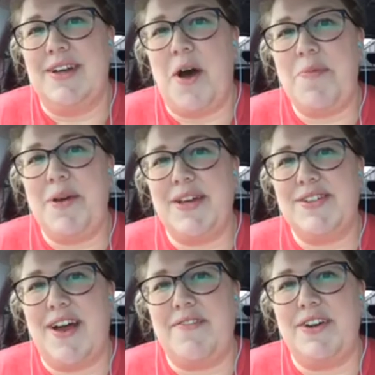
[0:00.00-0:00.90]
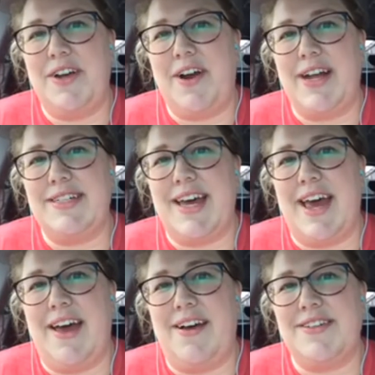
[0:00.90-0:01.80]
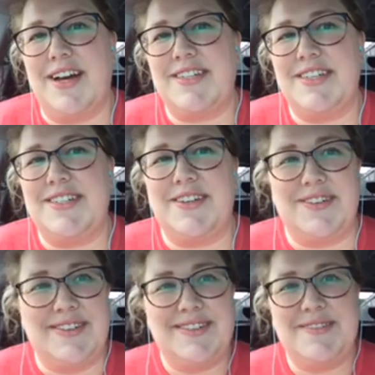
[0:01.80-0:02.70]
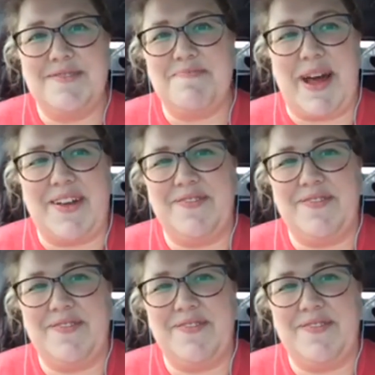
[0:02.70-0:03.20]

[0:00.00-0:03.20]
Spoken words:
Hope you guys are having a great day. I'll talk to you soon. Bye.